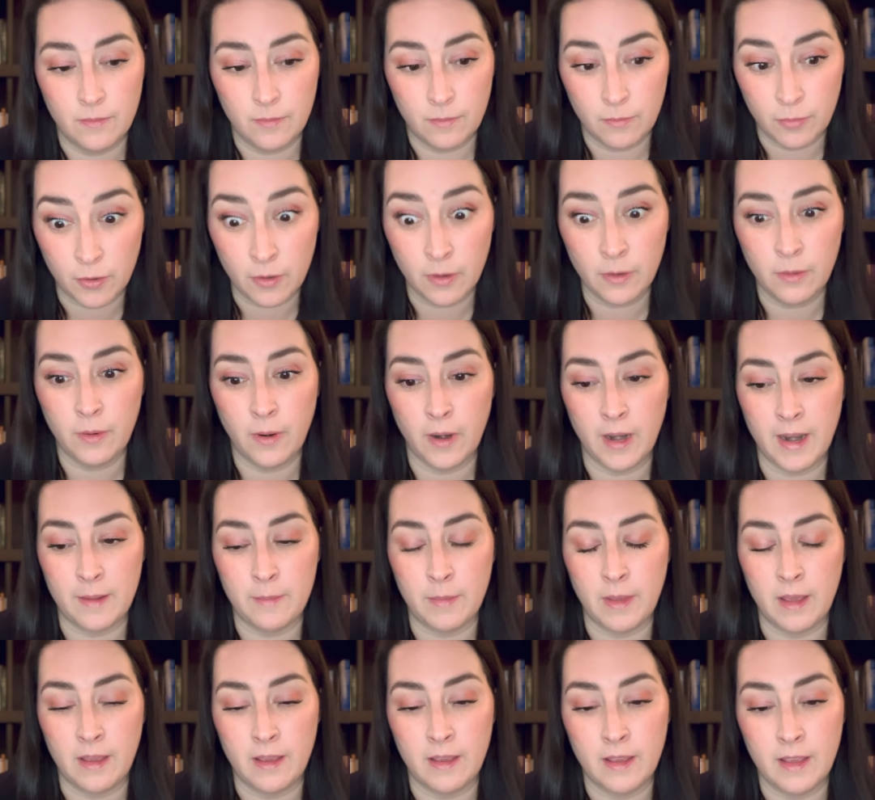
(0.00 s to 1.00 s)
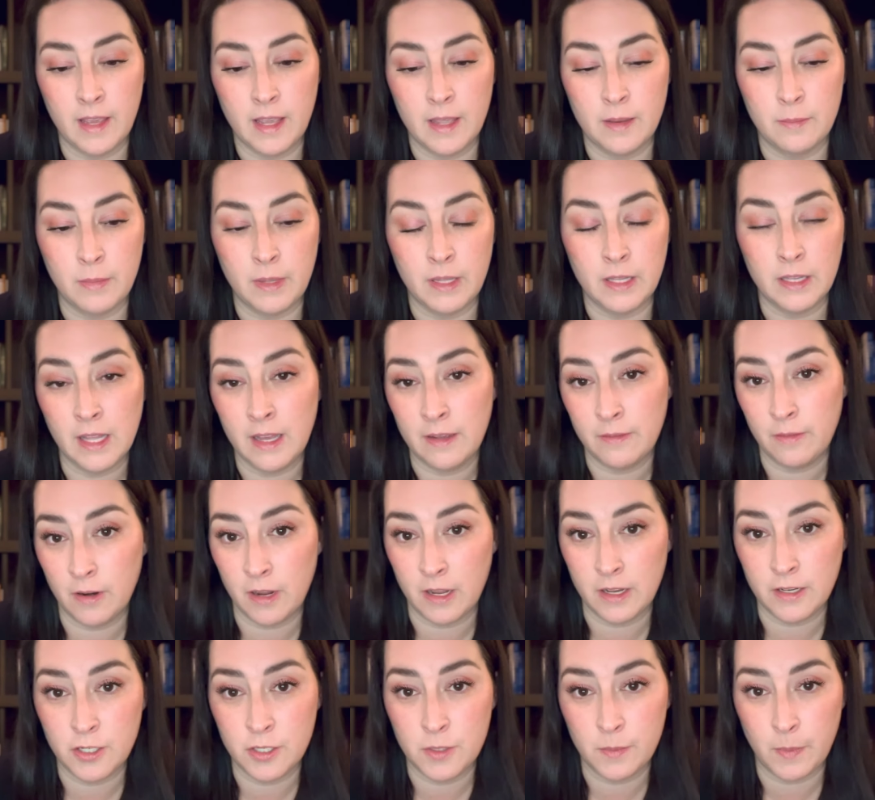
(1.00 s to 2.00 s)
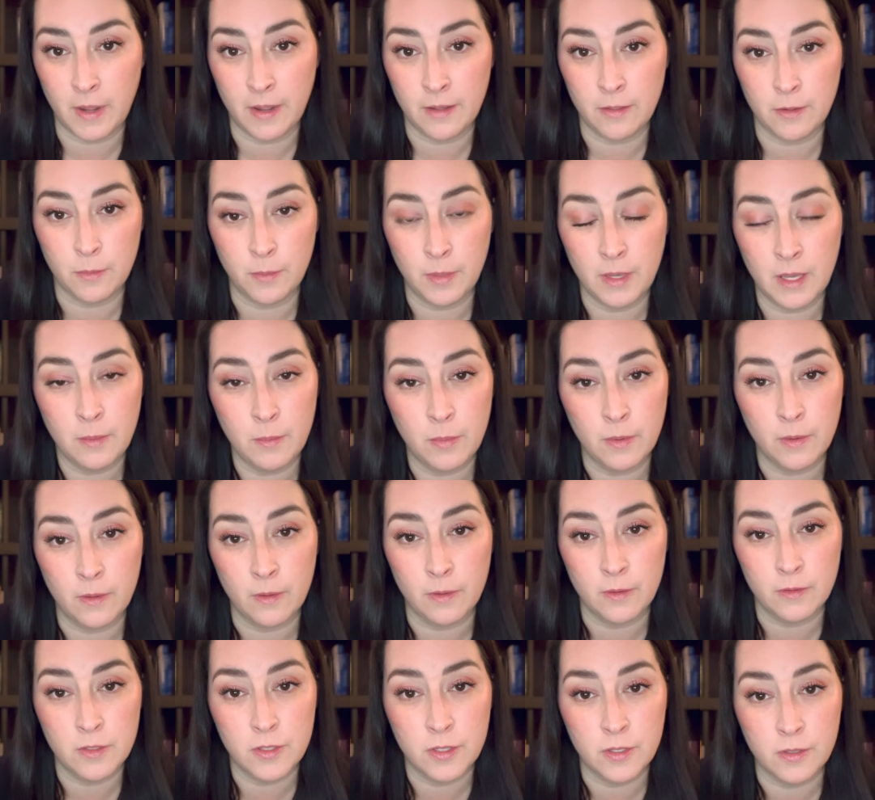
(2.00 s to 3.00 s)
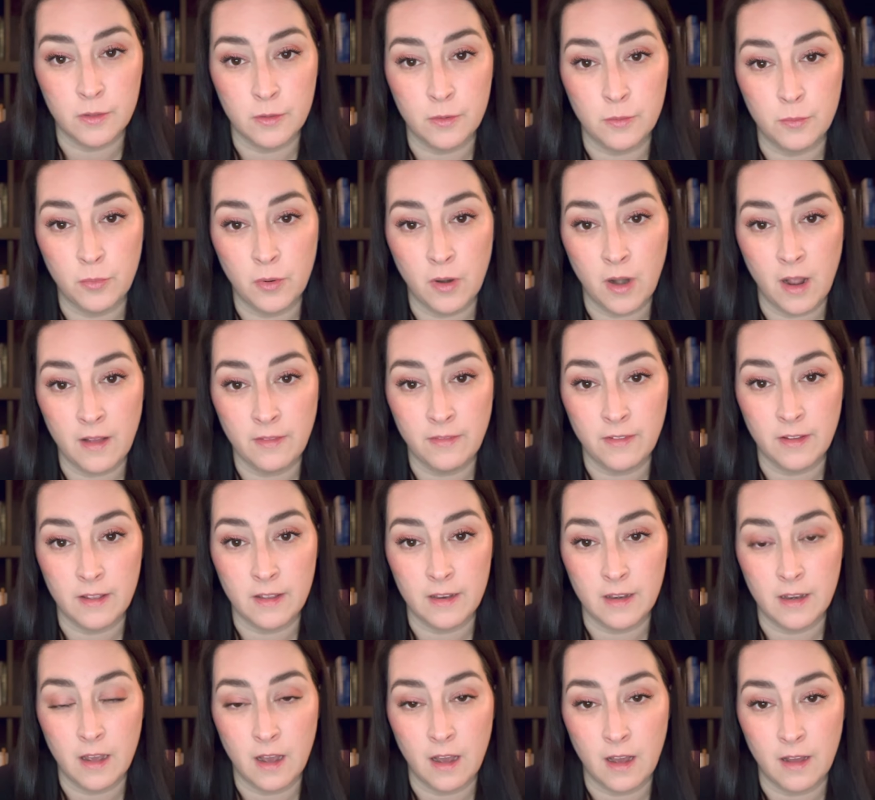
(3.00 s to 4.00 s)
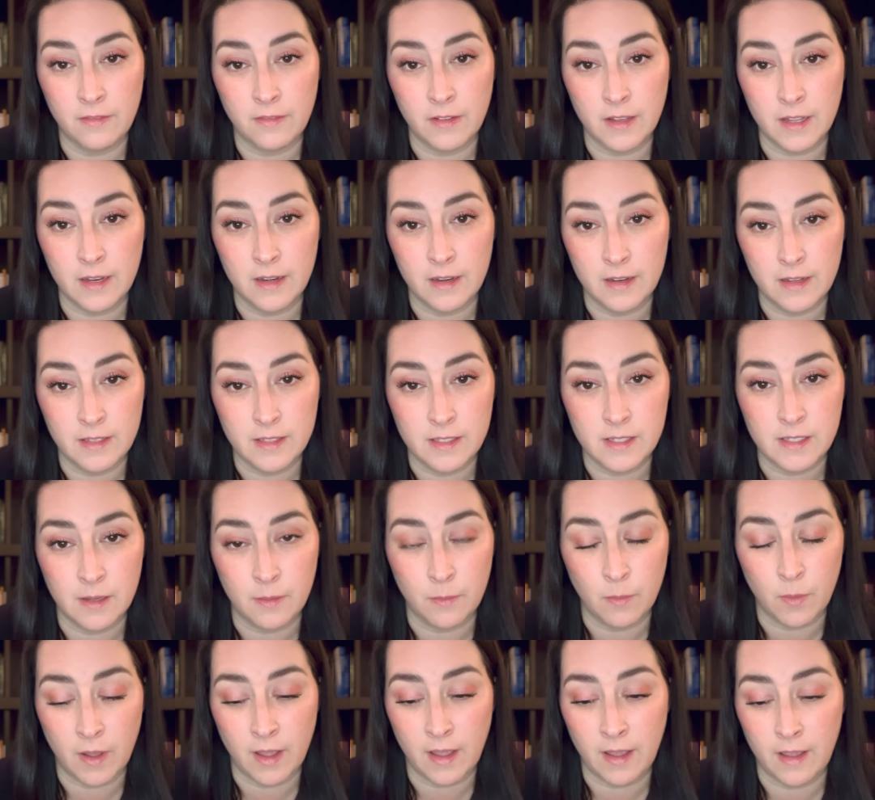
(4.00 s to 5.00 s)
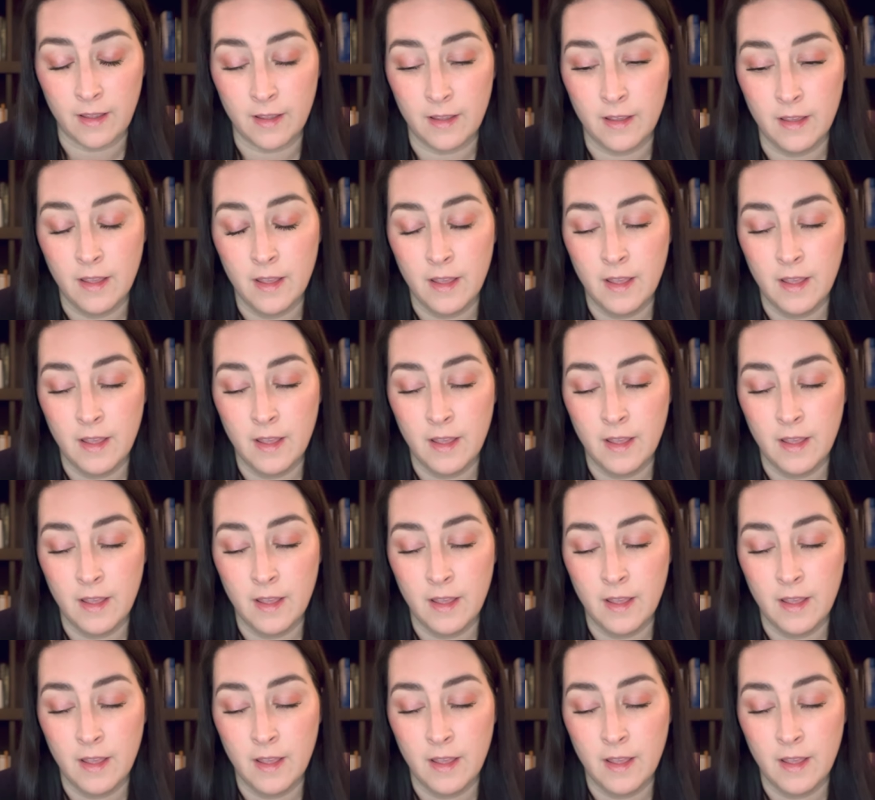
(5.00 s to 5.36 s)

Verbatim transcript: programming can be leveraged by other people to profit off it in some way.